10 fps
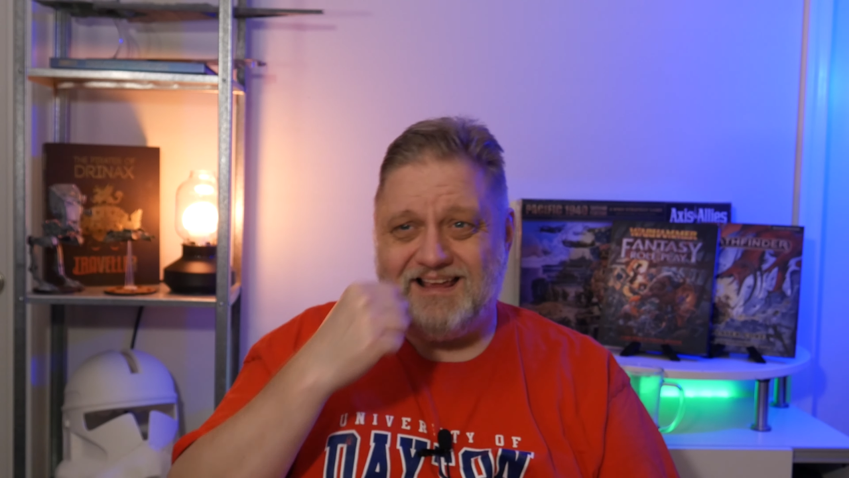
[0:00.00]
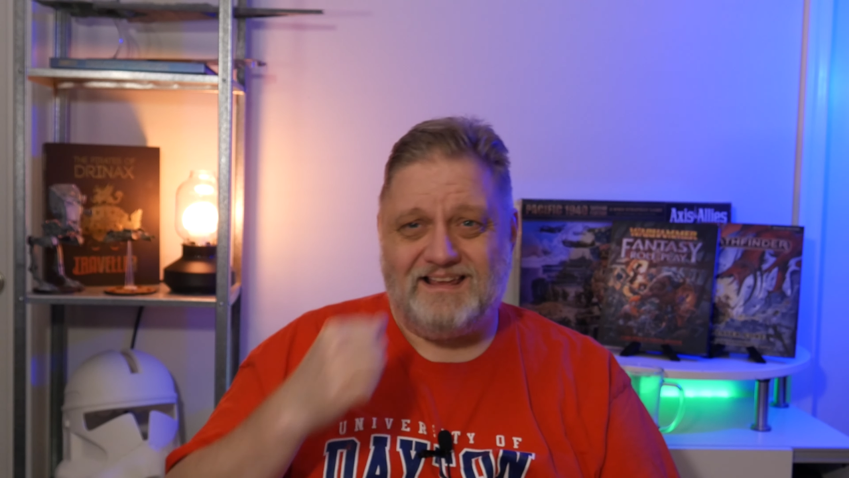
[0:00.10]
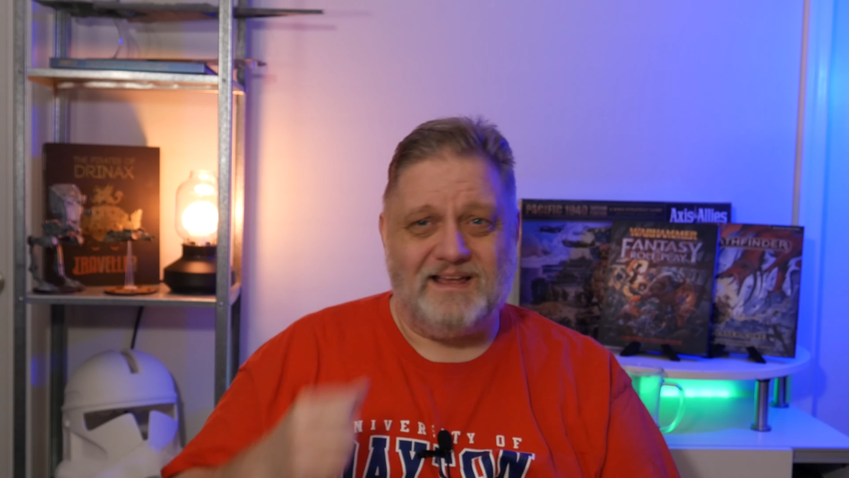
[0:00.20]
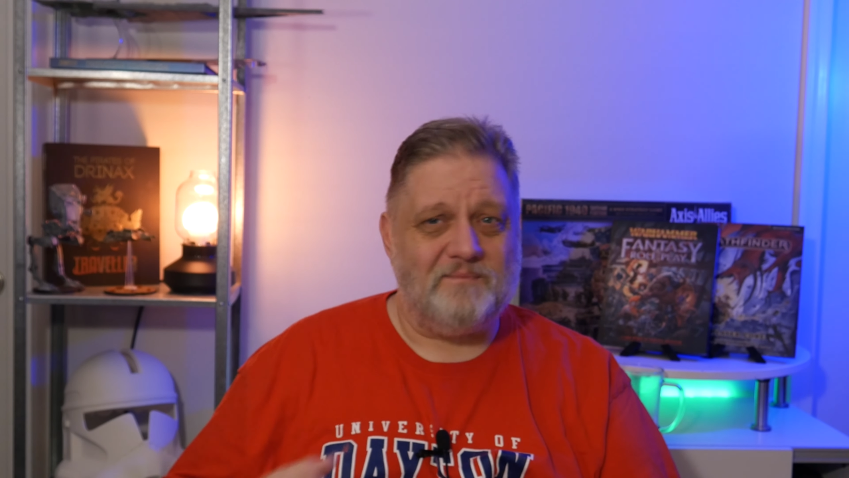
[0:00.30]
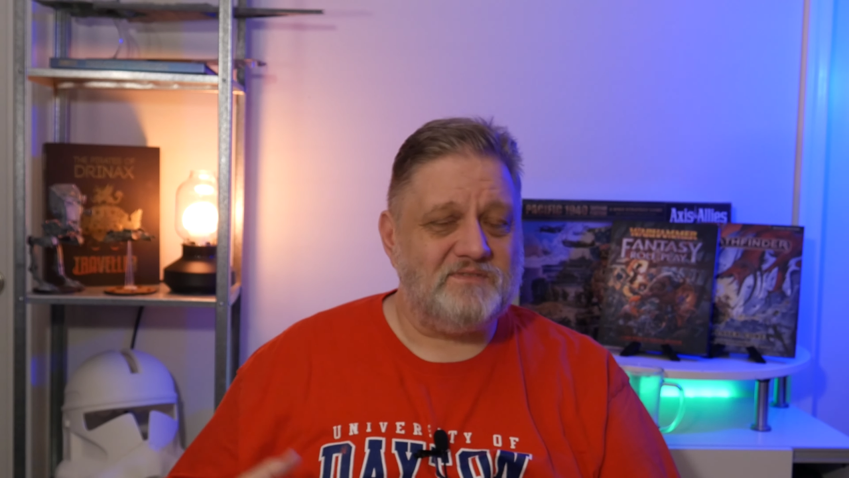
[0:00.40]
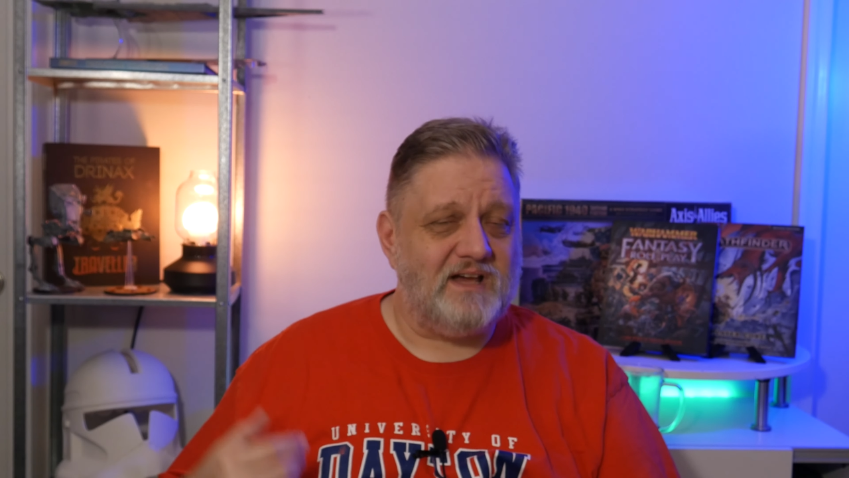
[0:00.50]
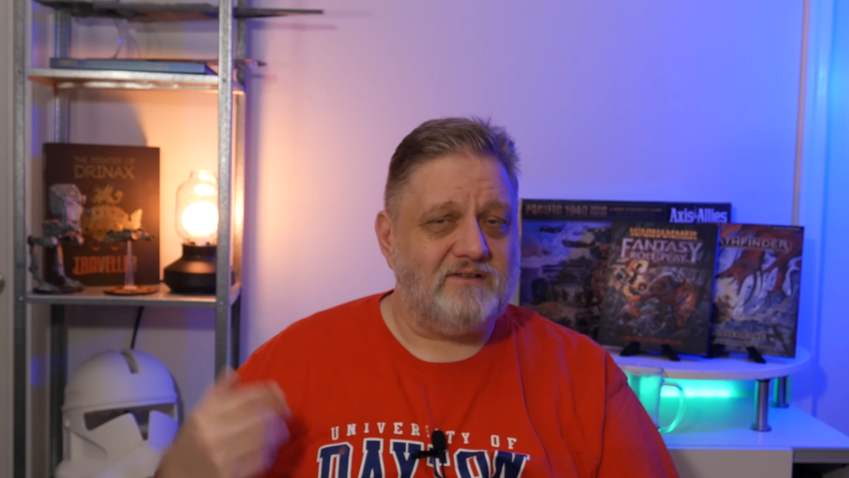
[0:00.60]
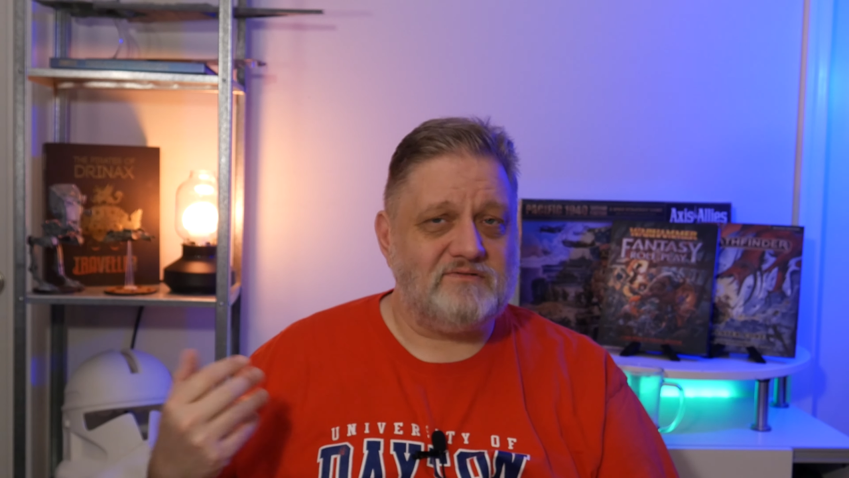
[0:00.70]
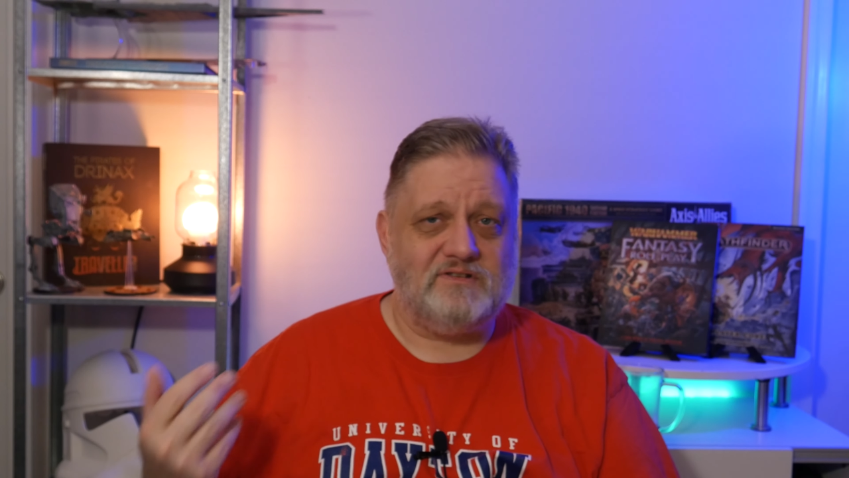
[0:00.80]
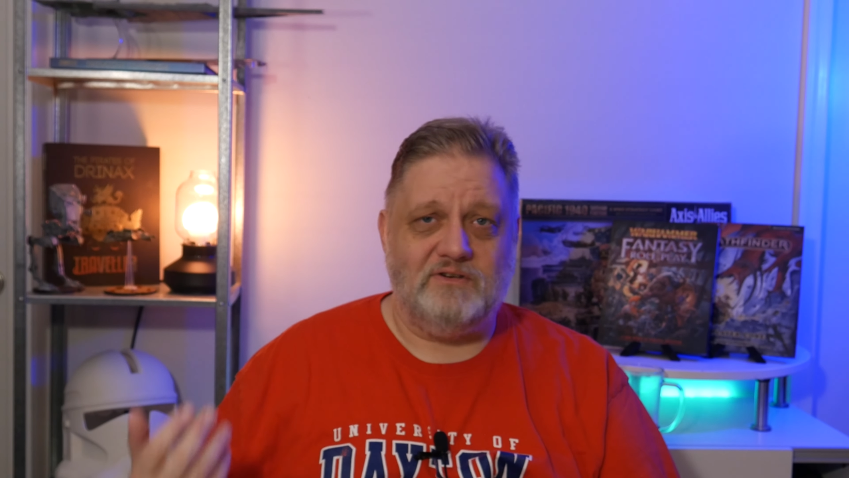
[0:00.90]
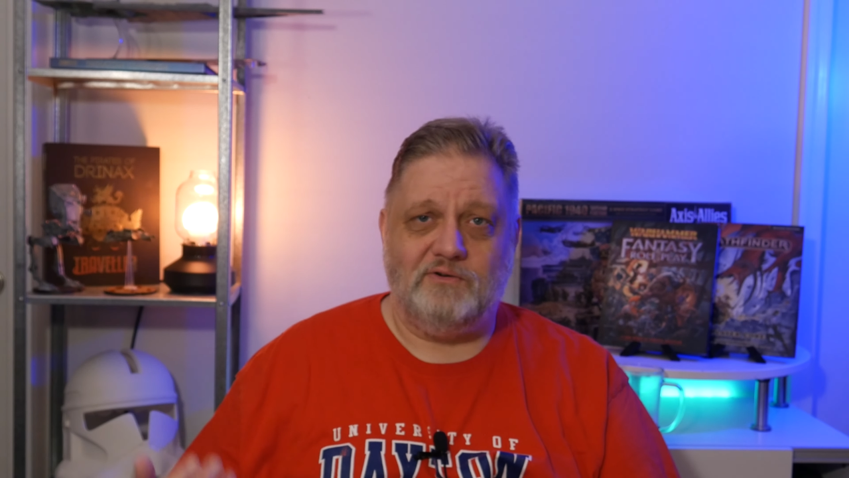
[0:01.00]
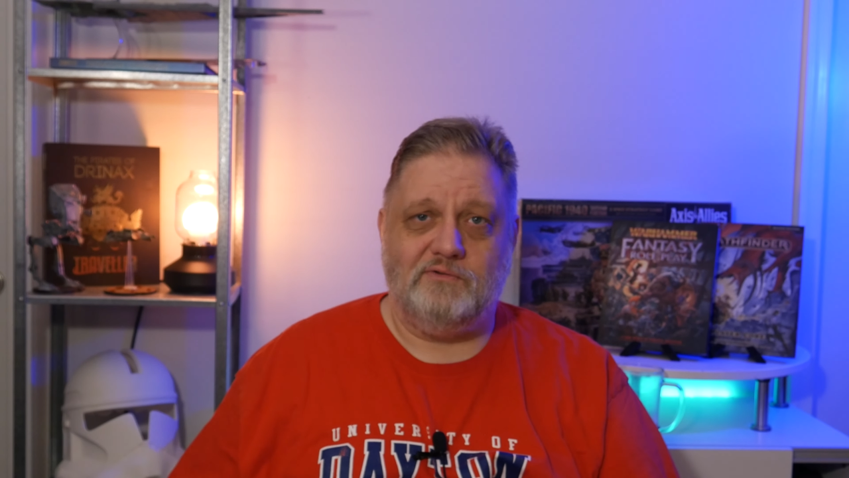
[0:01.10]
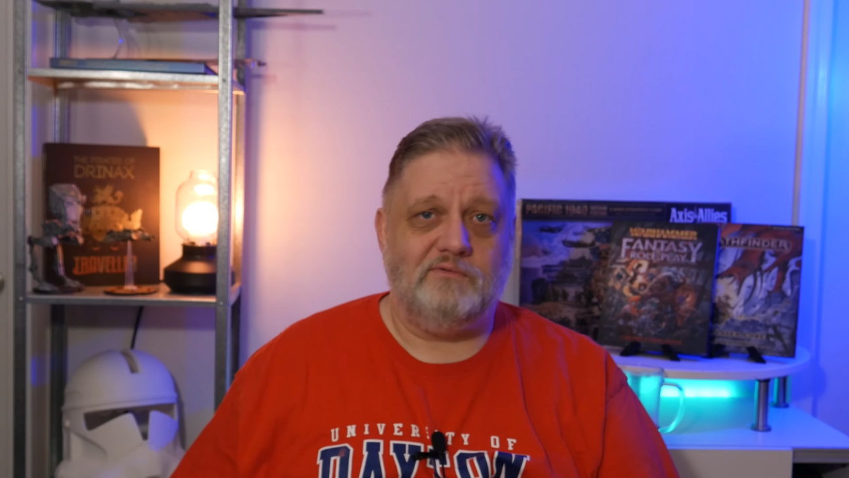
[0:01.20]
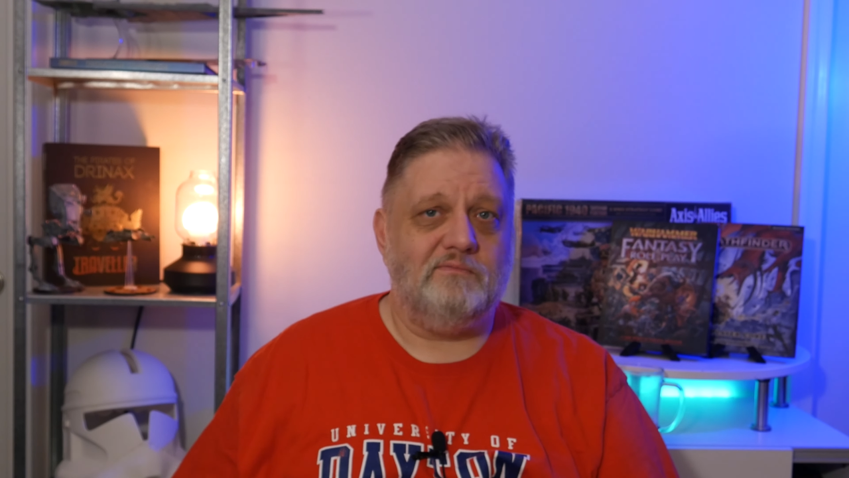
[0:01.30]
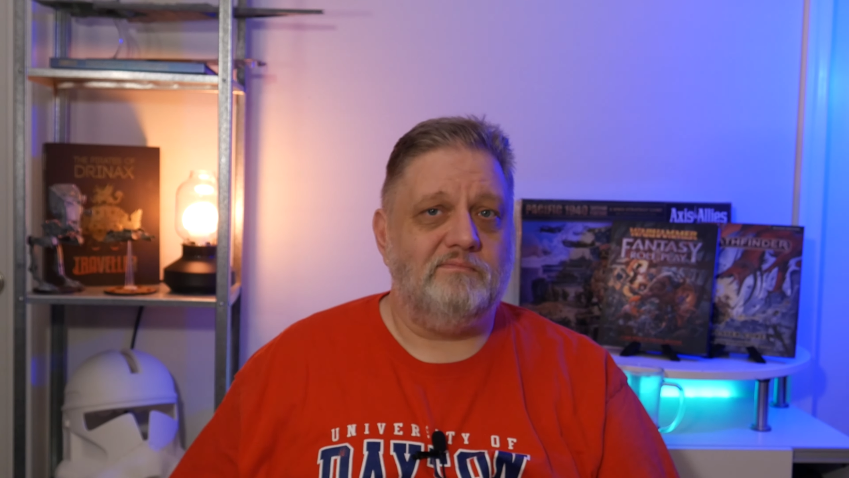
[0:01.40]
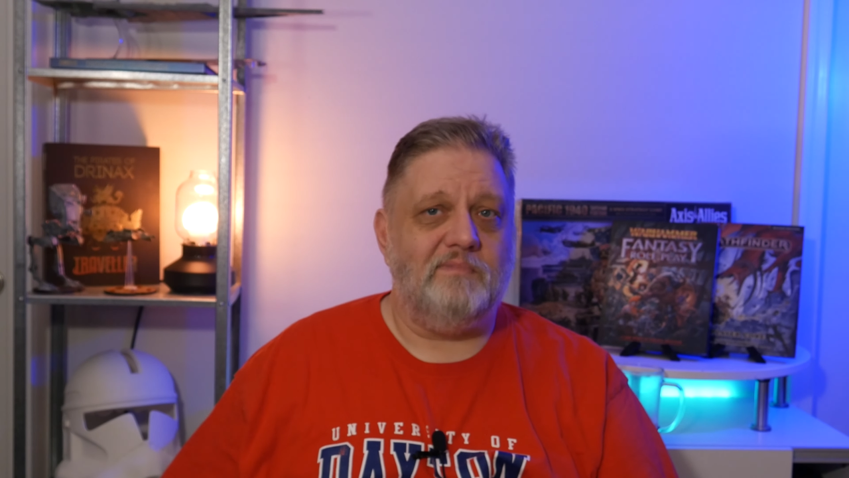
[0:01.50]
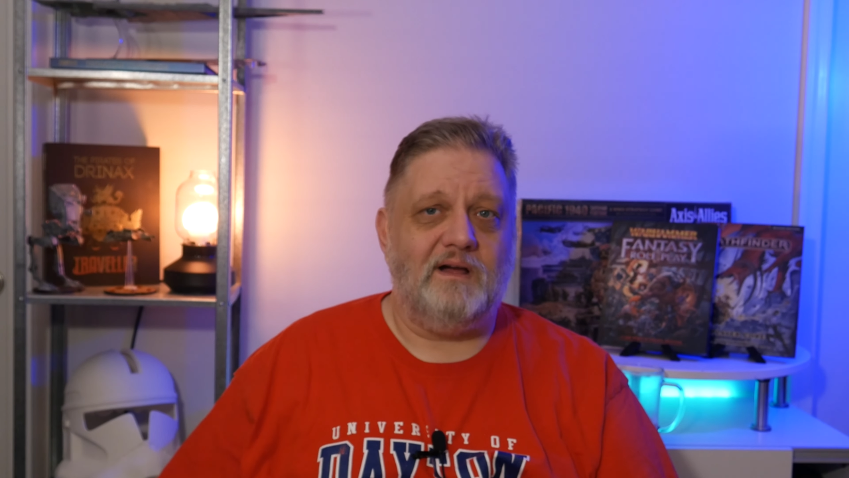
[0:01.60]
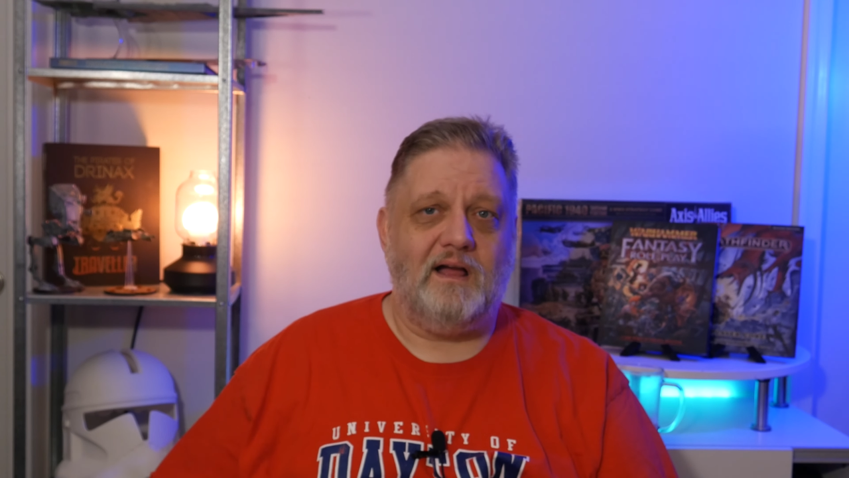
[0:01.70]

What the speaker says: comes out to